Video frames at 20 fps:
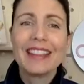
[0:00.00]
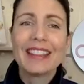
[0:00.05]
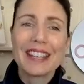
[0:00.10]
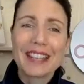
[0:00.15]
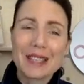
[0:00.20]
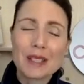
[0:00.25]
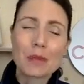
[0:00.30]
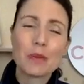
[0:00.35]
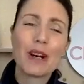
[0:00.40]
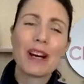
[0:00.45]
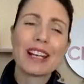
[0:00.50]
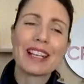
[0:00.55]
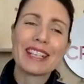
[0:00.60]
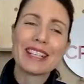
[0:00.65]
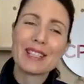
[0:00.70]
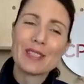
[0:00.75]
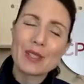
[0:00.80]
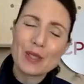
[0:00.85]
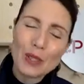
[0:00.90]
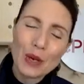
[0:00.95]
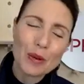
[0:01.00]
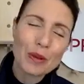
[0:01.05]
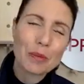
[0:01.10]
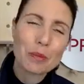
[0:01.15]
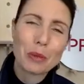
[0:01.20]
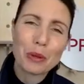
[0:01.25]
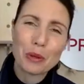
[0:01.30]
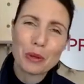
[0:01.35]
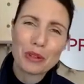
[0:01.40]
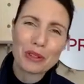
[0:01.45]
That's why it is so
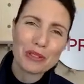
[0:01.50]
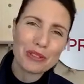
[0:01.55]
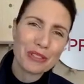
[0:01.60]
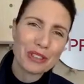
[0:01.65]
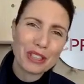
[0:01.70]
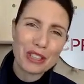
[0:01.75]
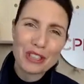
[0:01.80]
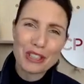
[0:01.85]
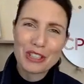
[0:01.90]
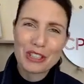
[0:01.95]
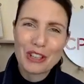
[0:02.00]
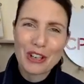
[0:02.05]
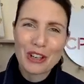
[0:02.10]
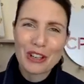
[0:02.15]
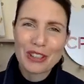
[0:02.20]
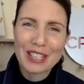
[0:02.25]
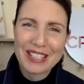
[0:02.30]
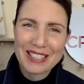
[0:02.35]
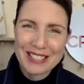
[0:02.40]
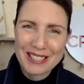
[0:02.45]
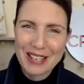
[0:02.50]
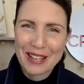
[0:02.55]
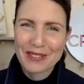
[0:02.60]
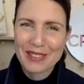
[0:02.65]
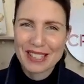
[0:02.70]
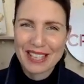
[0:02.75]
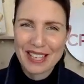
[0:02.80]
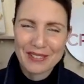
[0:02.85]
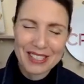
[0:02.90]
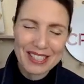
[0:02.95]
important for you to know these
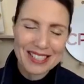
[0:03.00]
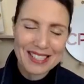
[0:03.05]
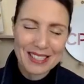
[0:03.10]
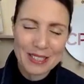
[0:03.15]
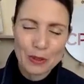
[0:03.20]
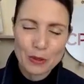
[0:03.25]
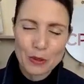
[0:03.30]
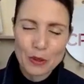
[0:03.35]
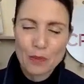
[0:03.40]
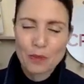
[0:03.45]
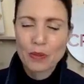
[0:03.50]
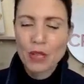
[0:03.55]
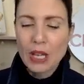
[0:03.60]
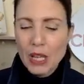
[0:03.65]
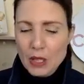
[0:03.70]
life-saving skills.